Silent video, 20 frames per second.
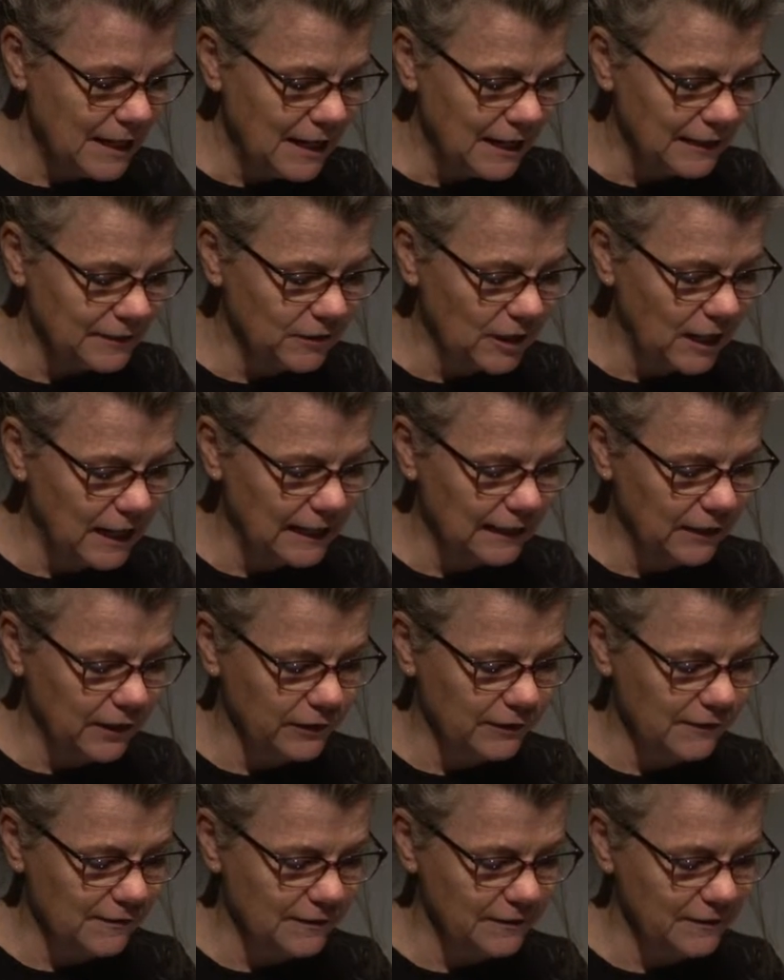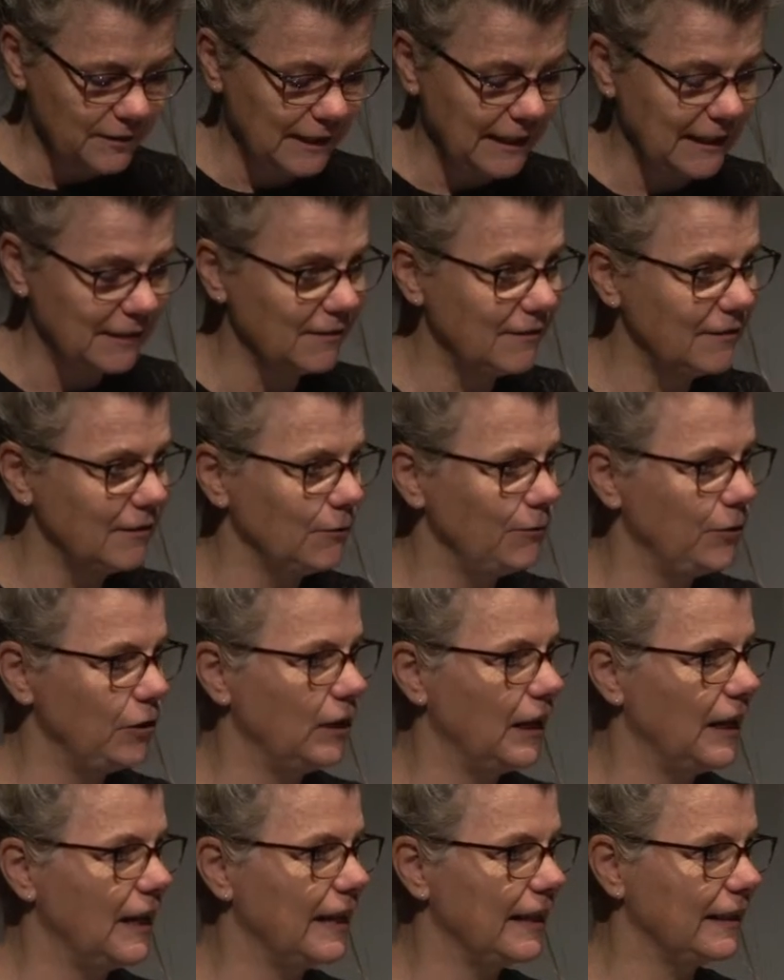a dialogue as a test, if you
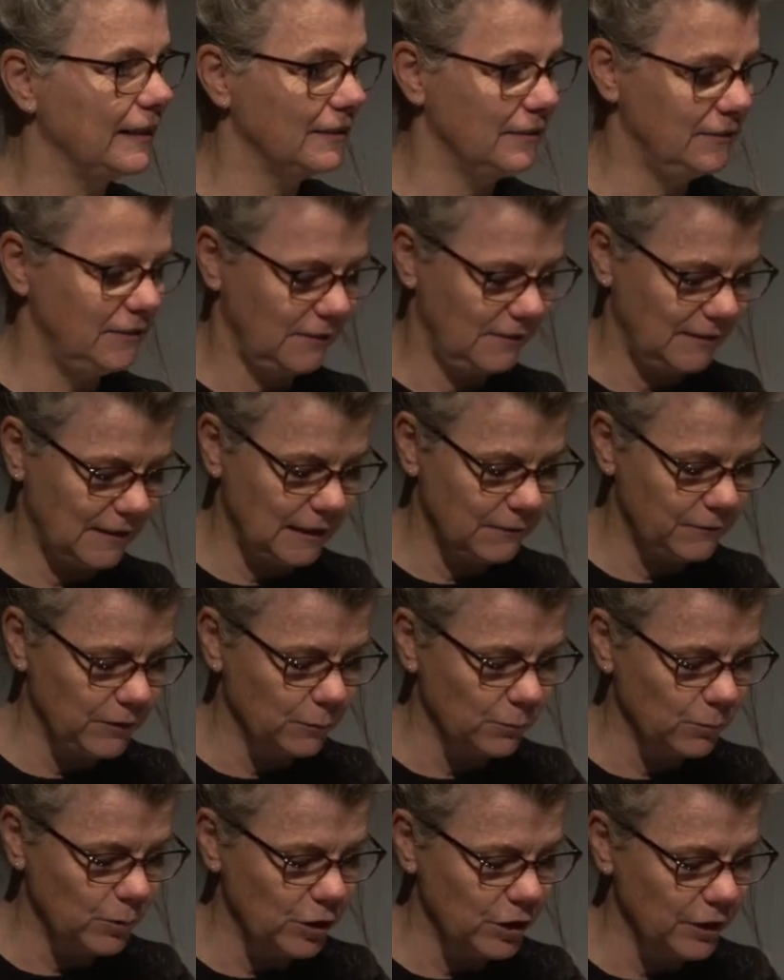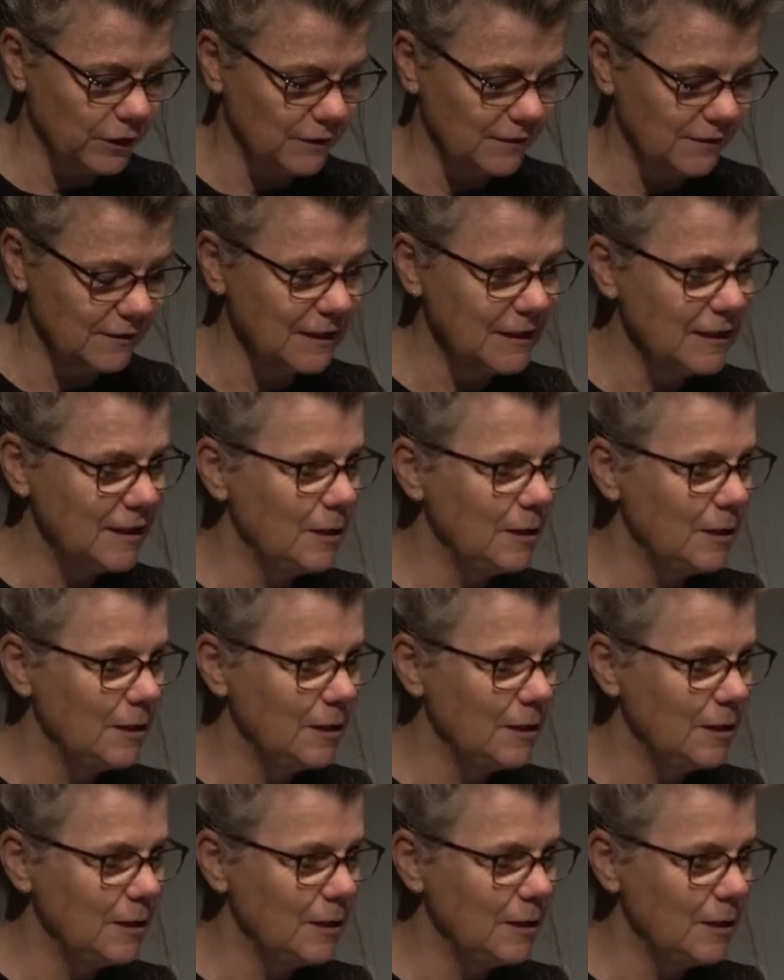like, to see if it works,